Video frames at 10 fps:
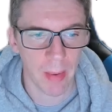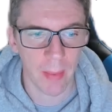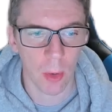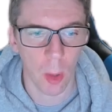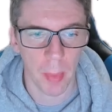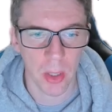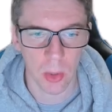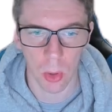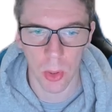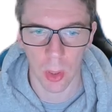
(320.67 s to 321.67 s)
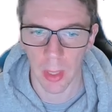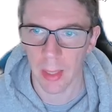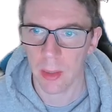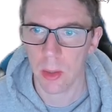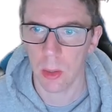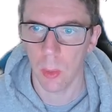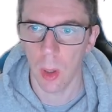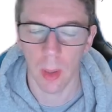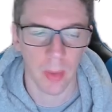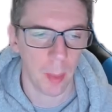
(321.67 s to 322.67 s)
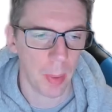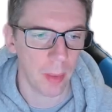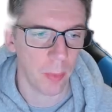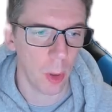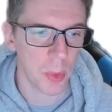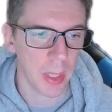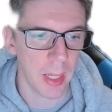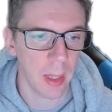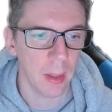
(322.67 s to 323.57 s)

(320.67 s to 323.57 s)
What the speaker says: I've got my social links. So all of our platforms are here.